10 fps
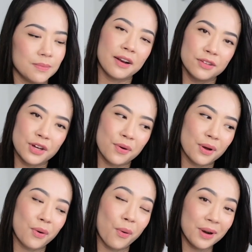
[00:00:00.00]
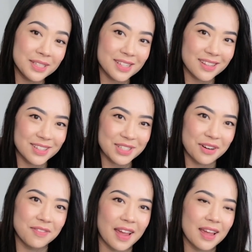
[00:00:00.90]
Final note, according to their
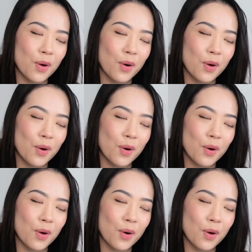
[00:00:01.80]
survey,